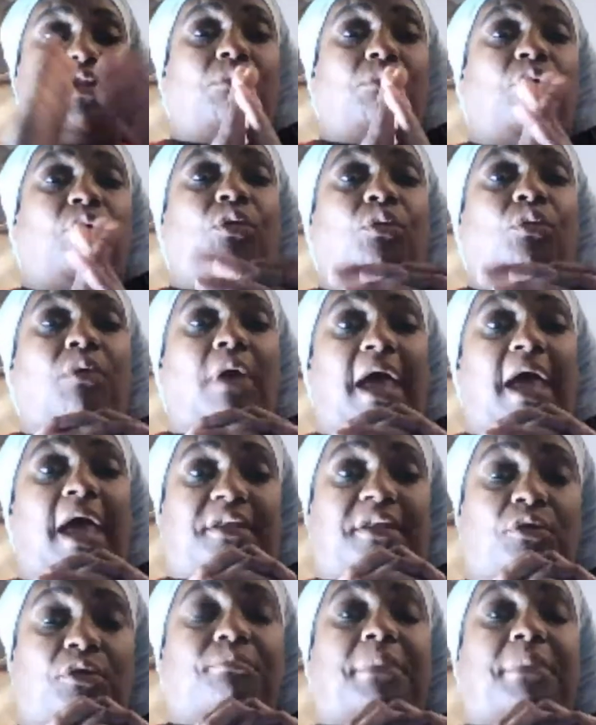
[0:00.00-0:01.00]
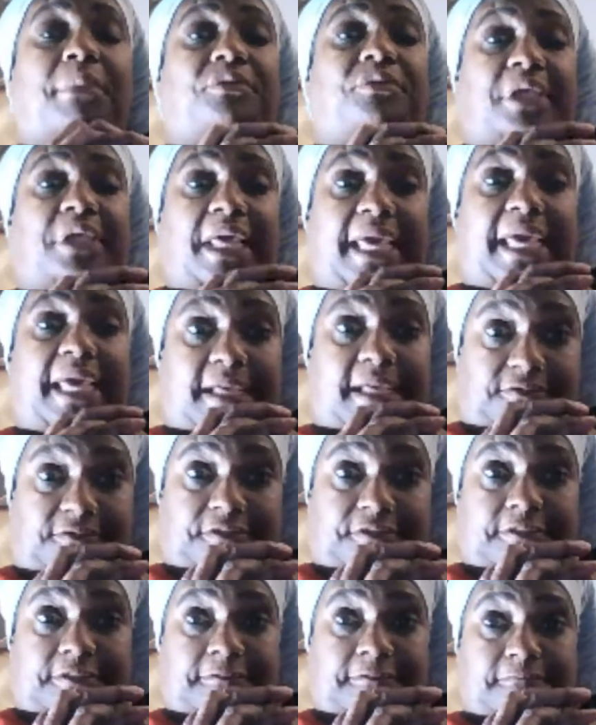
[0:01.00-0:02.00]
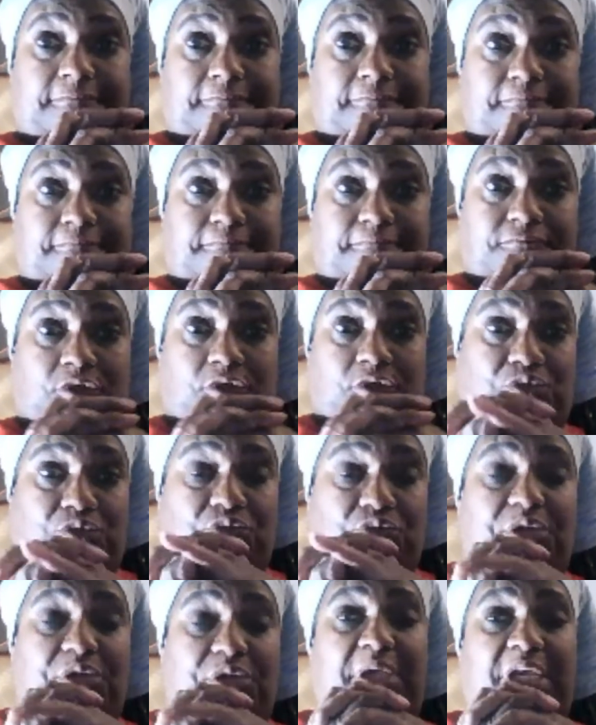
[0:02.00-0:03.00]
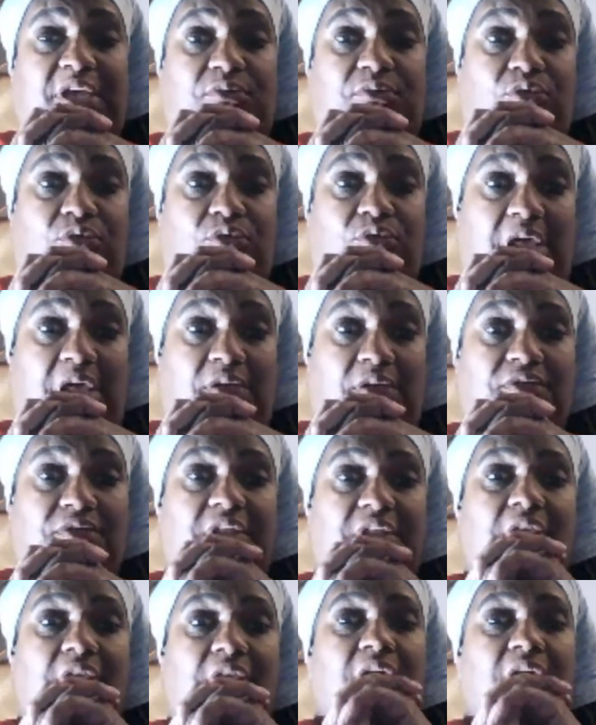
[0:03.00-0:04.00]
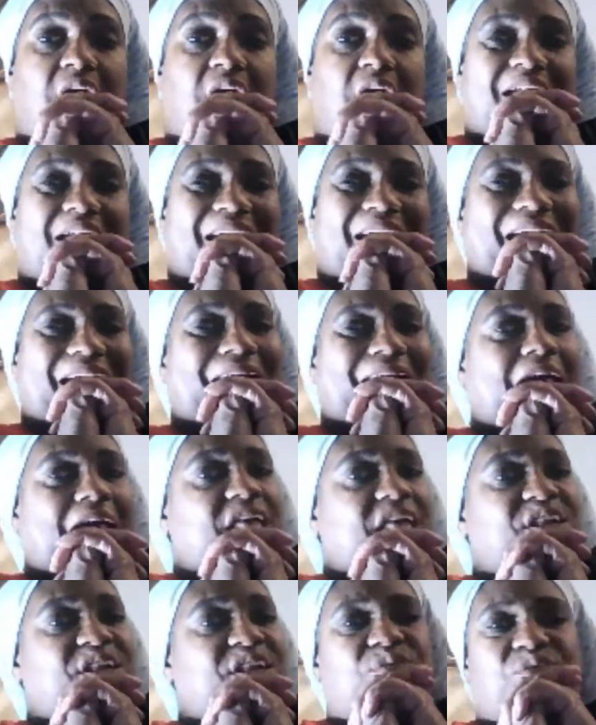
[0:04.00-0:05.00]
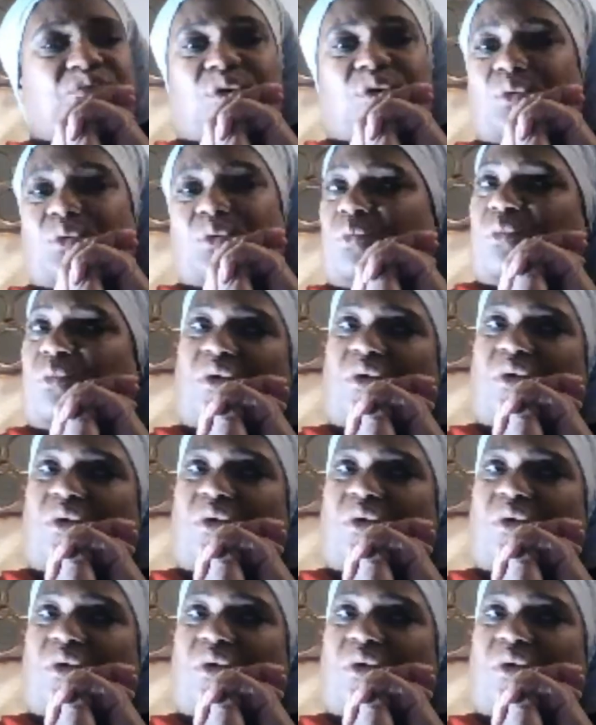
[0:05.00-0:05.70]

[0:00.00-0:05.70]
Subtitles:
move. I don't bought a house, a 3 bedroom house. I don't know what